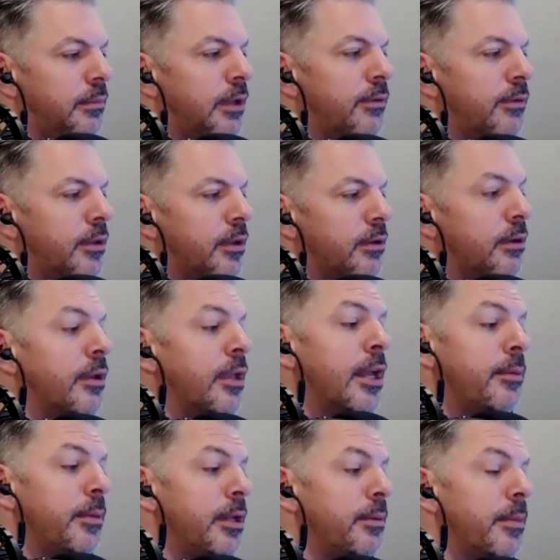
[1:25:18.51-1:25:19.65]
even th- uh,
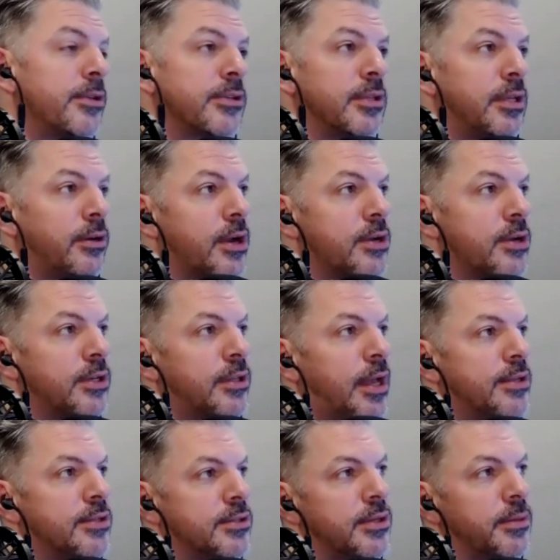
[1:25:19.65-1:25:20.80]
ketamine and mescaline are actually
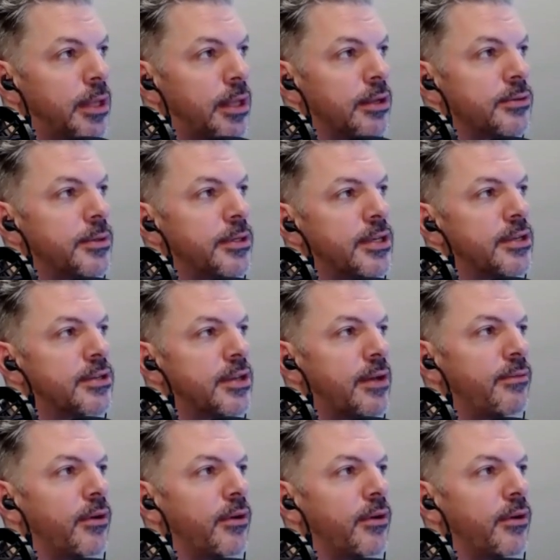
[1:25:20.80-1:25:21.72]
classed as hypnotics because they have